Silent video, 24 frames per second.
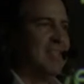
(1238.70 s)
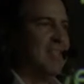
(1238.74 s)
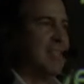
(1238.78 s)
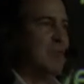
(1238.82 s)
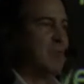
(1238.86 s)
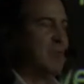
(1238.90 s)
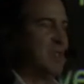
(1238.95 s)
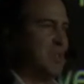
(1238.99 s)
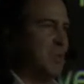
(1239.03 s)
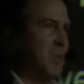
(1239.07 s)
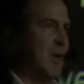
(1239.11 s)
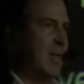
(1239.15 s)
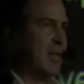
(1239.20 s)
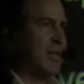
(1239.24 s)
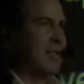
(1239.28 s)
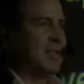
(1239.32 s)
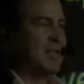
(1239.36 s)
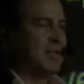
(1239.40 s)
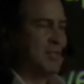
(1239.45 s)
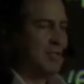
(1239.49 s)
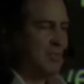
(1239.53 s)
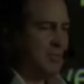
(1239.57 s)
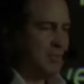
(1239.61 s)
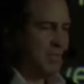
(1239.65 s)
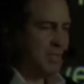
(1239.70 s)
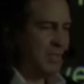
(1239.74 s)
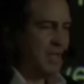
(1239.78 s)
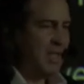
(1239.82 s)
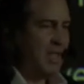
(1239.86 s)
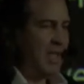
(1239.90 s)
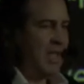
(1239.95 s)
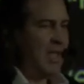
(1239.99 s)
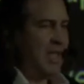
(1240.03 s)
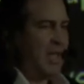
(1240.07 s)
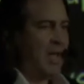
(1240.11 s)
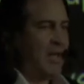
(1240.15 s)
uh, and it was a while ago, but
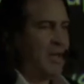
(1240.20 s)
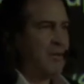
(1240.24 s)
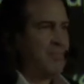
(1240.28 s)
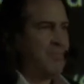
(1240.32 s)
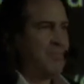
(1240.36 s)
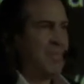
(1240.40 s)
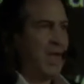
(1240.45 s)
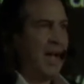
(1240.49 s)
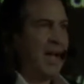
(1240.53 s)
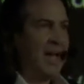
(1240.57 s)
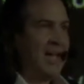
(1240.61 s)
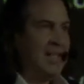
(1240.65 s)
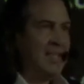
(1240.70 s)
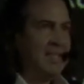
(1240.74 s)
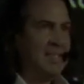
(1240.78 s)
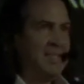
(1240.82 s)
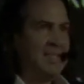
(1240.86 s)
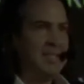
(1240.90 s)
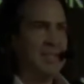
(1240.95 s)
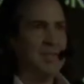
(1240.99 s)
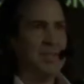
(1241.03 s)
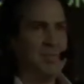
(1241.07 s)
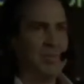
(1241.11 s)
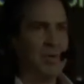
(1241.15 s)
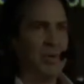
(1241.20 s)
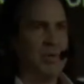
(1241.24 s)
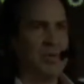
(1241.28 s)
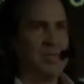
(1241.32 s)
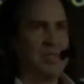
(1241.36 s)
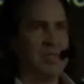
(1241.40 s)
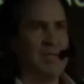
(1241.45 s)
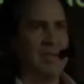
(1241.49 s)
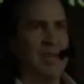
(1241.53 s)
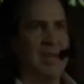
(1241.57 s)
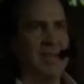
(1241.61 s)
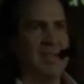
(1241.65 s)
um, I did the
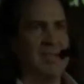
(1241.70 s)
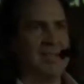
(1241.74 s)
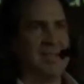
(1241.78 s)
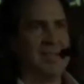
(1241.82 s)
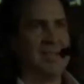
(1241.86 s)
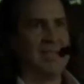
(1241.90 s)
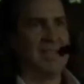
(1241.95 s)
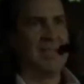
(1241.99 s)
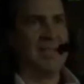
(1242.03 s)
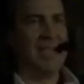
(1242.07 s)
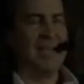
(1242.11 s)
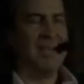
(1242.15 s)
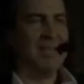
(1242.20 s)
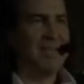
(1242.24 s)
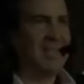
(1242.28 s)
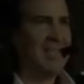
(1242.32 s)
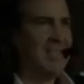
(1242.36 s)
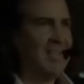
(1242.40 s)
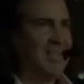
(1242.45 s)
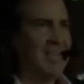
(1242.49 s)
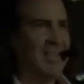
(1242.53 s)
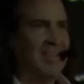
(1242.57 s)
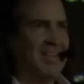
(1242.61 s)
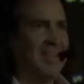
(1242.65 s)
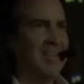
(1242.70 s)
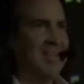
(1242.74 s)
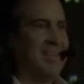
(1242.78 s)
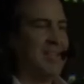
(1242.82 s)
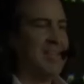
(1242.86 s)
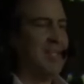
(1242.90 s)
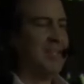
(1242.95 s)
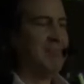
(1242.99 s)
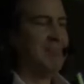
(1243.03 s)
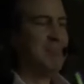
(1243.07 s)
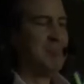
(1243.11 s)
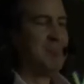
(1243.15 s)
pros and cons. I calculated it
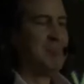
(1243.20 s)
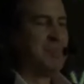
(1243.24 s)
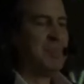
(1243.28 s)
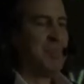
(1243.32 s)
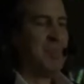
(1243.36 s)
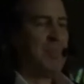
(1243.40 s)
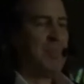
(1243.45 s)
all up.